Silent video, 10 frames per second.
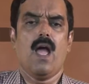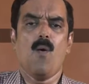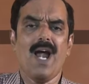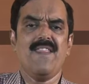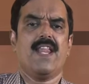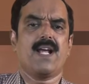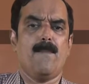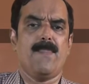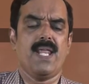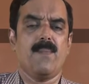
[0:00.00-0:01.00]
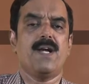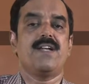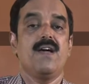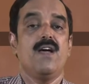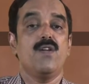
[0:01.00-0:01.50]
avoid their company. But
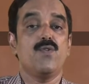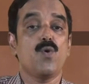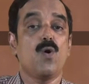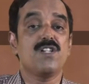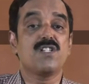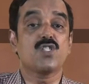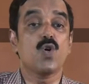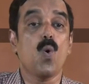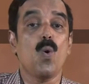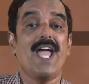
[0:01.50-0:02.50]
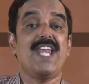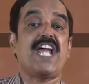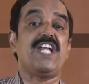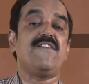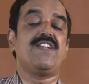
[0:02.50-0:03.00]
you don't show a
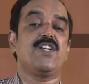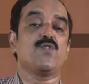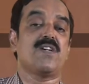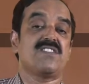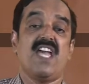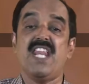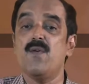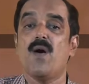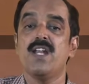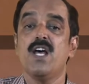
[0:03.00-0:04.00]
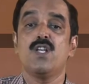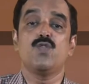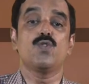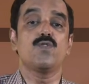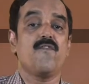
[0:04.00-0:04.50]
negativity towards anyone,
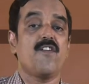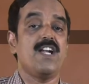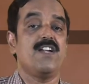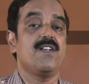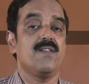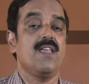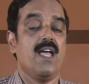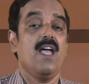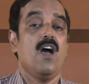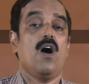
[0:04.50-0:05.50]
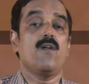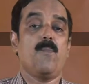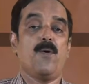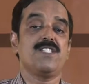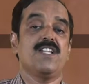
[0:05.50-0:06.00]
those who front they are
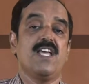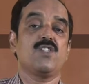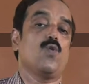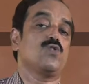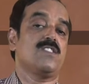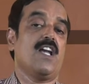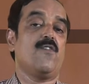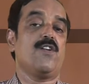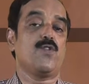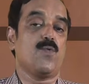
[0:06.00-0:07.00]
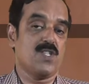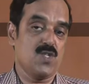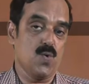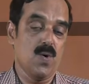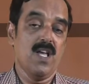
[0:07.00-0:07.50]
opposite they shows negativity
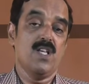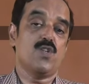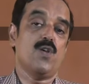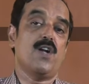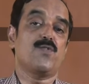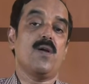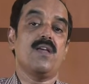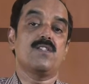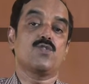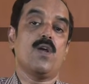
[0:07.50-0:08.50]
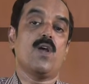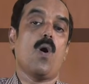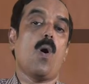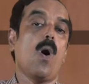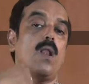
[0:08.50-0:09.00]
towards you. So, you are showing
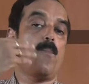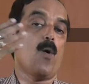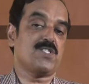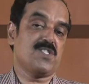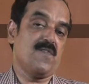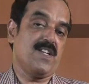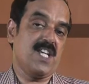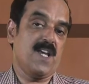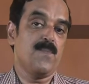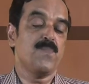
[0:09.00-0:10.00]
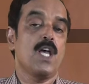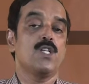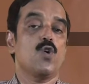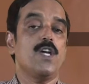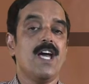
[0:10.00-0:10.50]
all positivity.
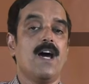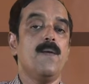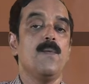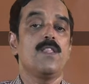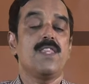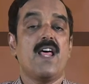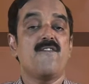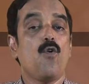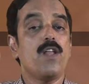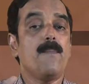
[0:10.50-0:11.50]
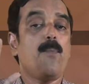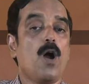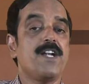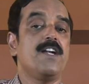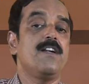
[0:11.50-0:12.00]
So, here there are four
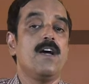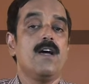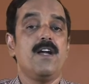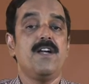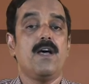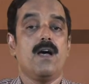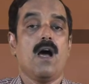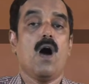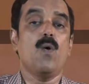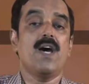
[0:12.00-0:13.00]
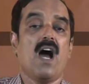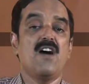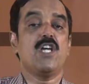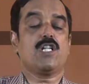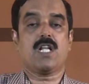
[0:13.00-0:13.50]
important the, our
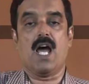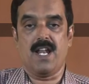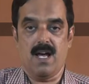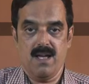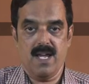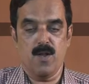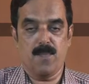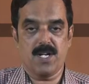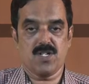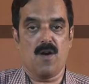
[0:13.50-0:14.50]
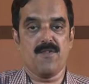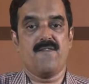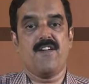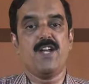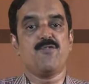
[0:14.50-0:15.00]
adisthana in a person. out
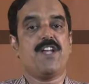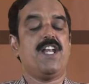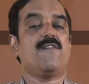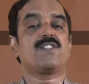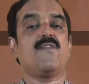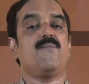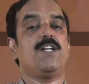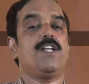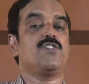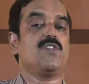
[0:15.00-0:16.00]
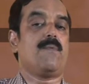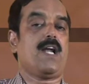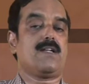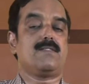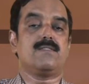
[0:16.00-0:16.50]
of 8 to 10 hours of meditation
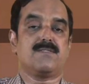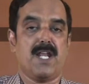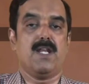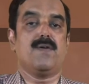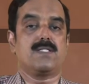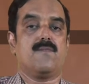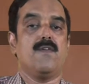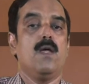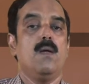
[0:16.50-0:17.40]
practice, 10 hours of